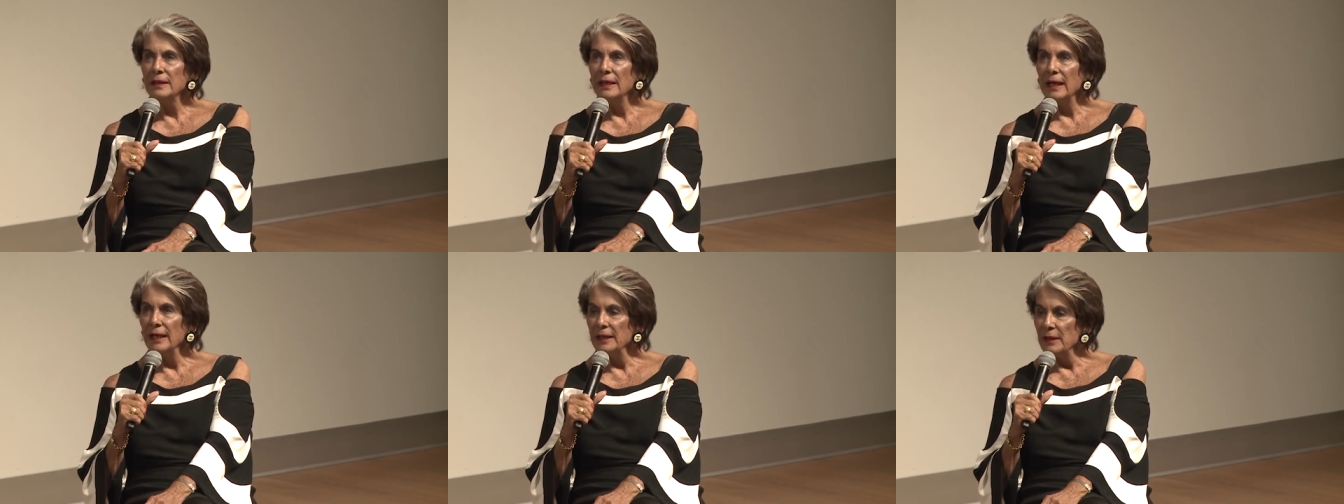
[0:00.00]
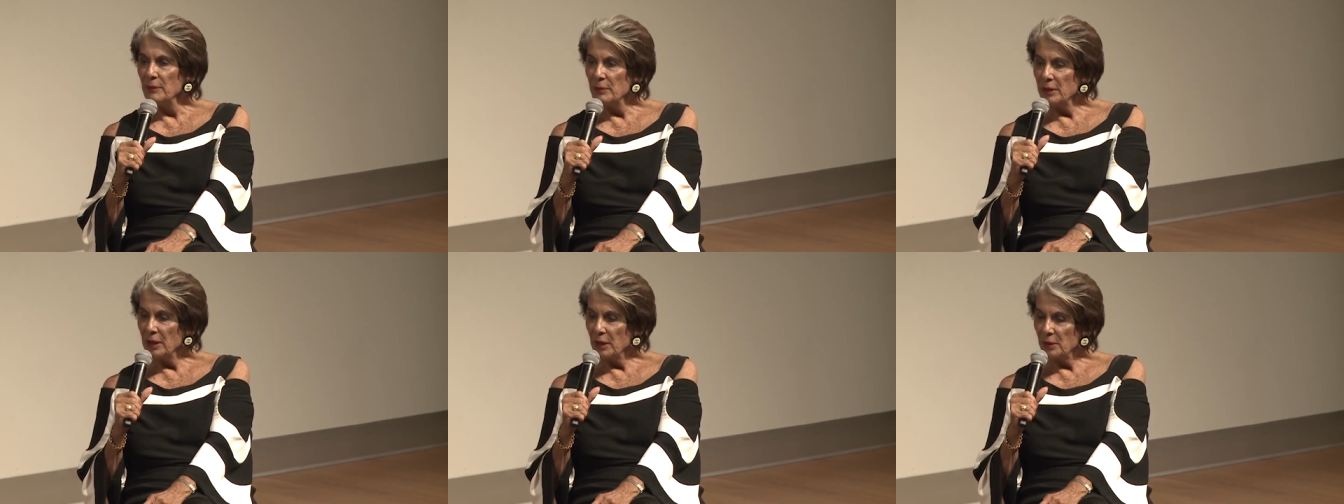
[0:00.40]
And then
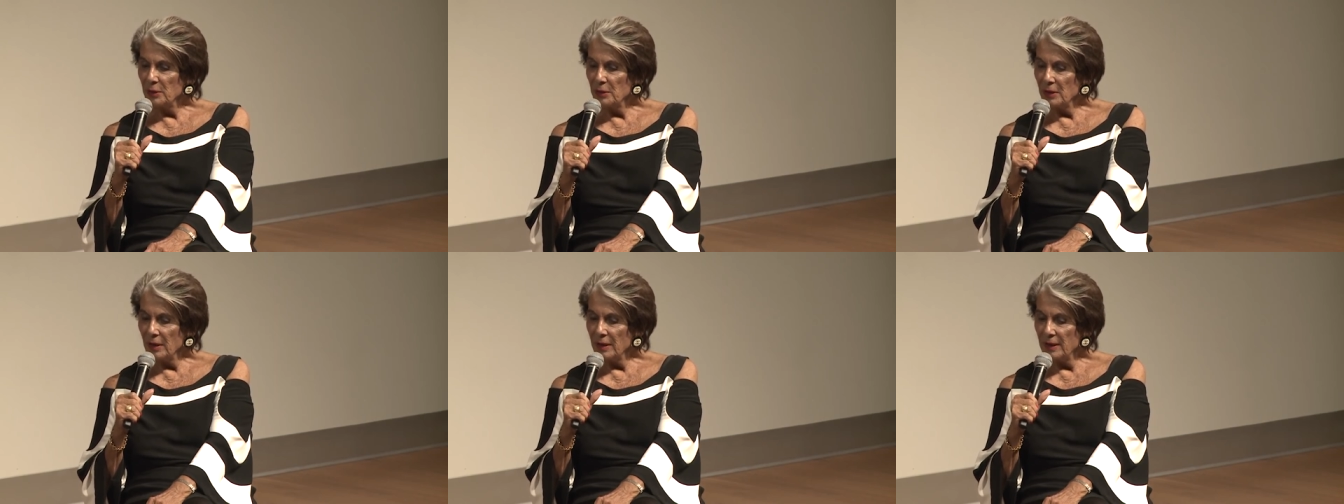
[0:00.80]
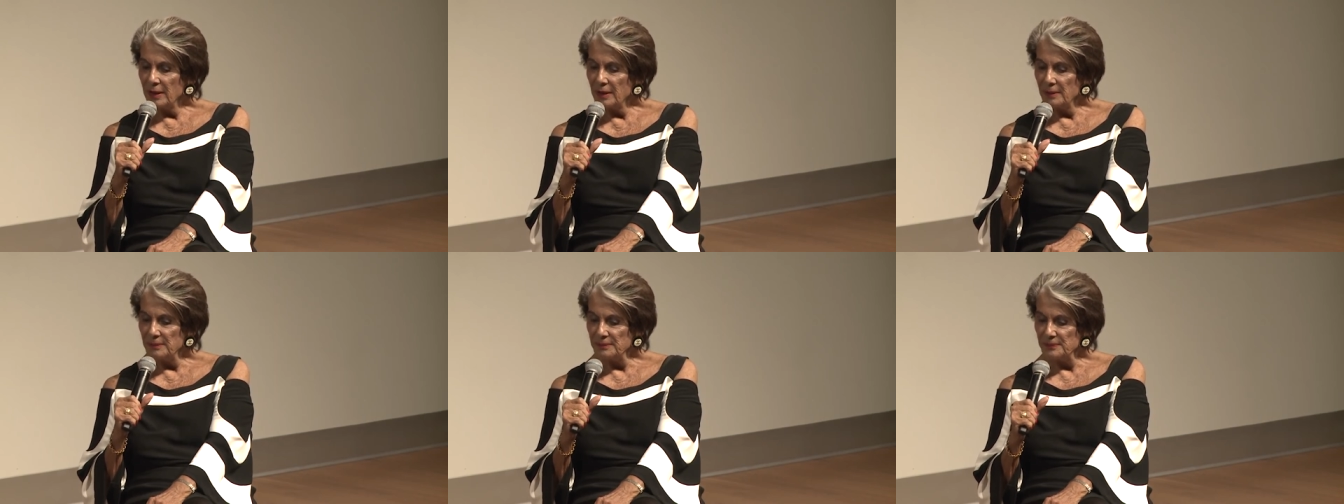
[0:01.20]
when I
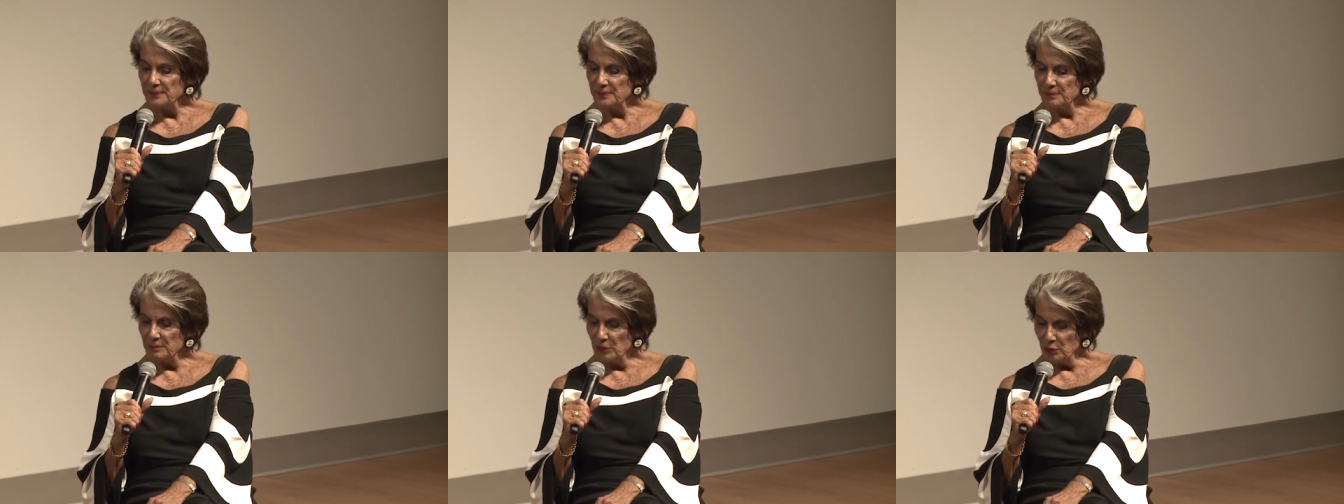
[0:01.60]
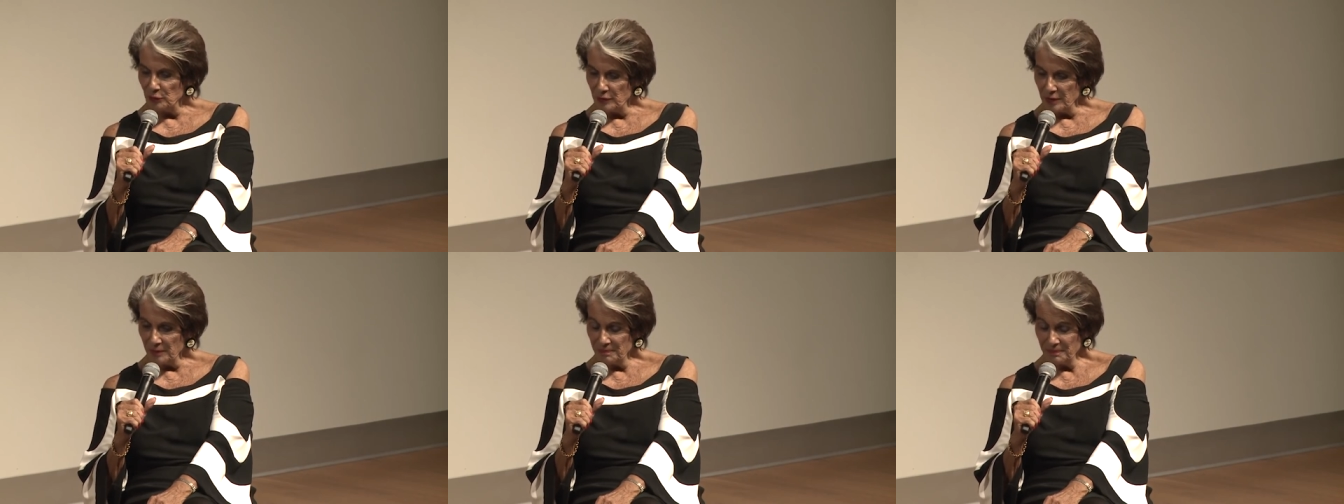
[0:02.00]
moved
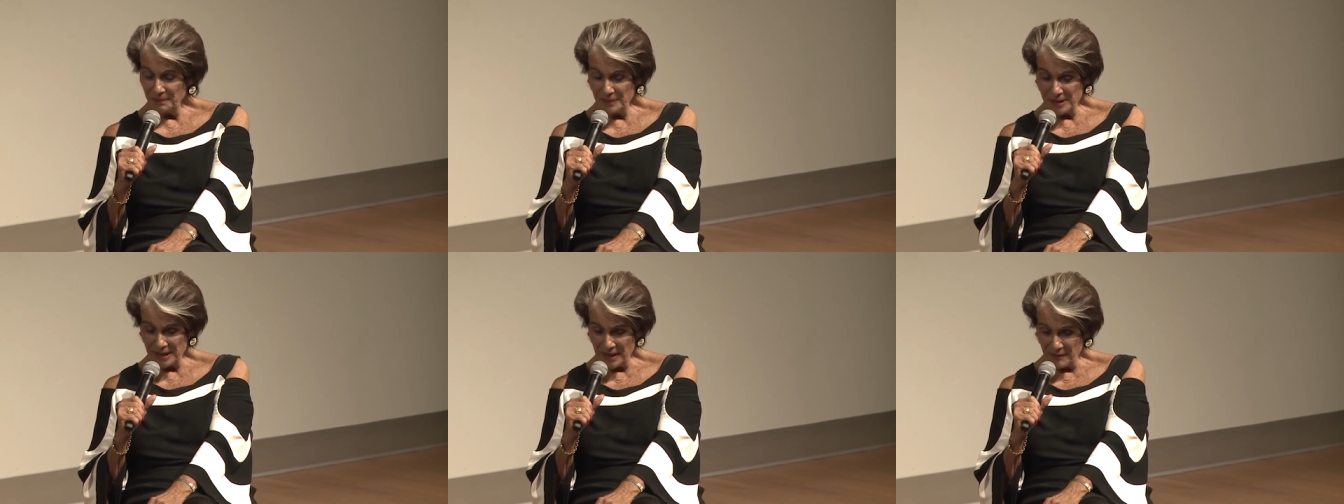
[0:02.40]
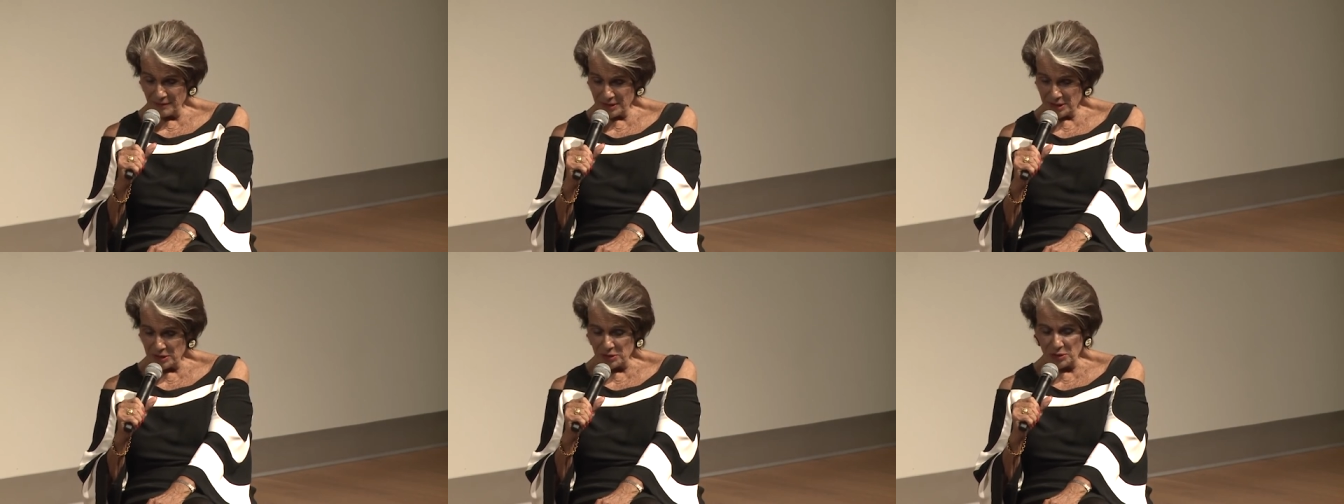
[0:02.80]
to San
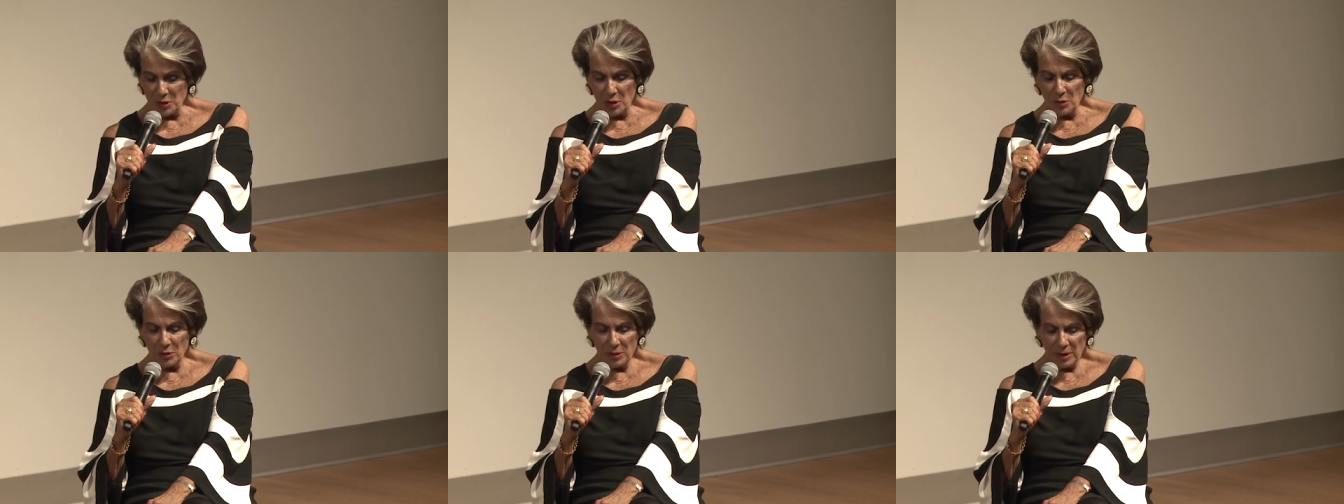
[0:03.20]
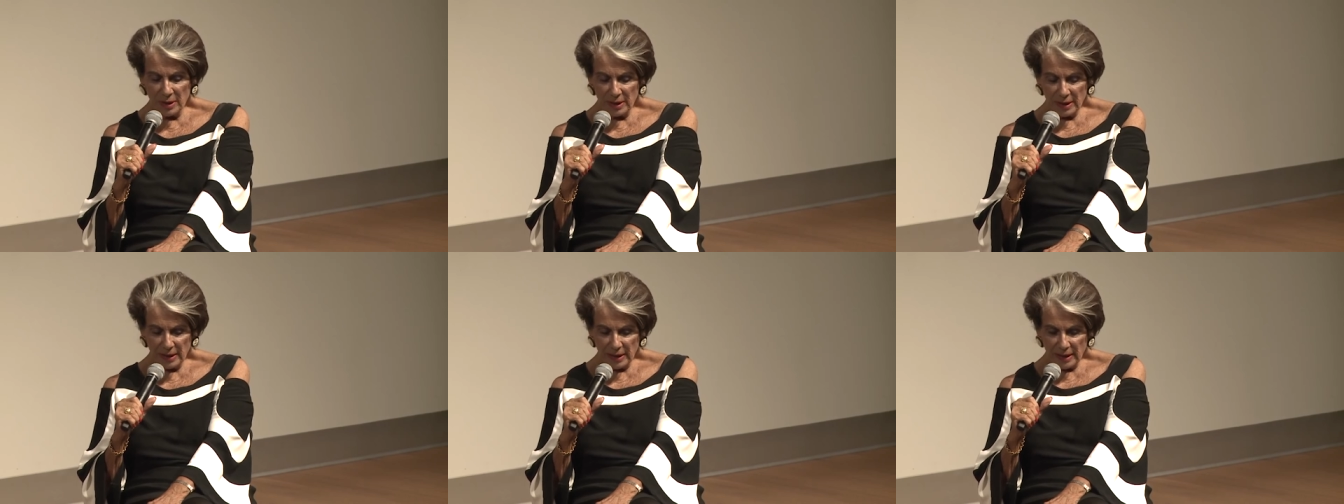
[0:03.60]
Francisco
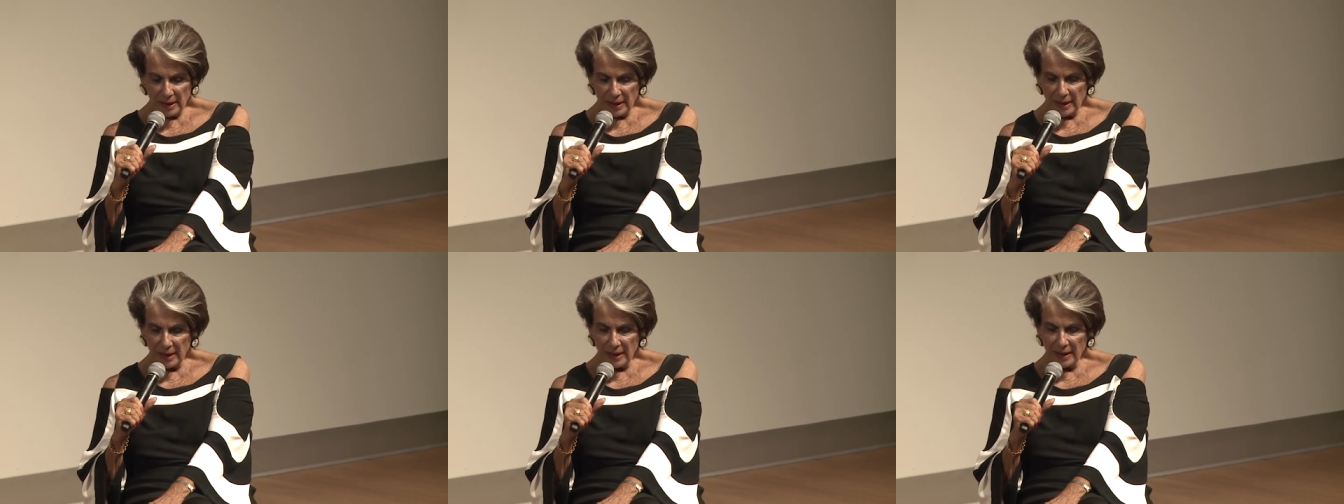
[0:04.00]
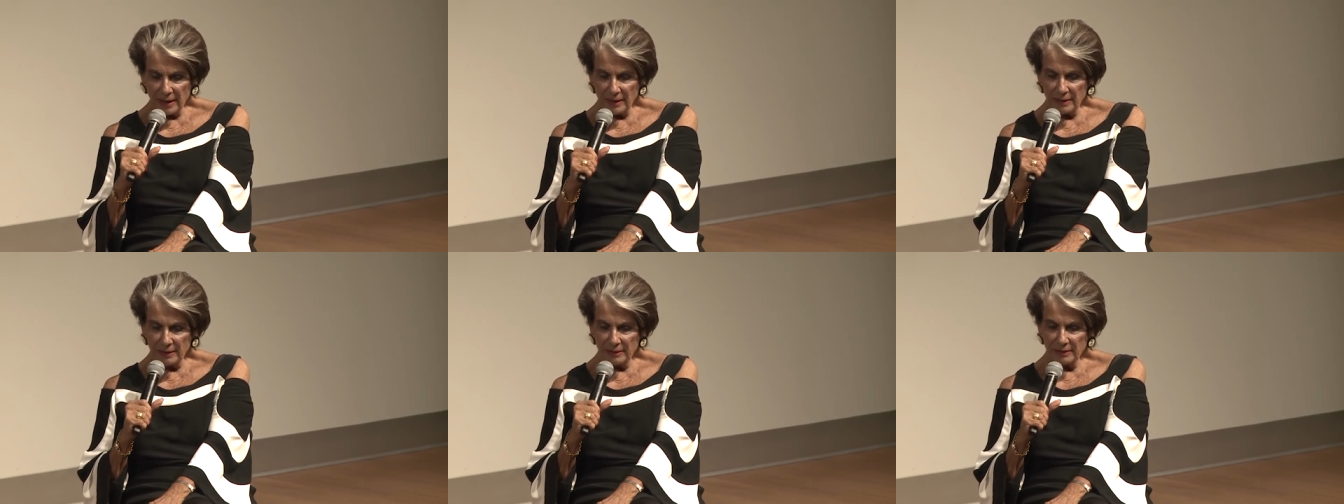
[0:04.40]

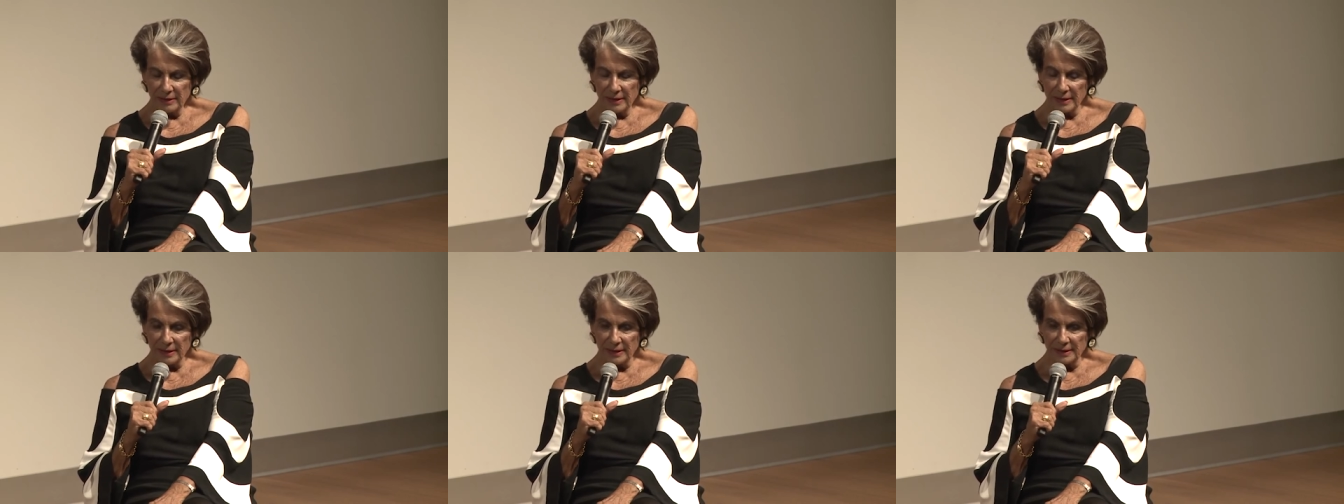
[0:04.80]
and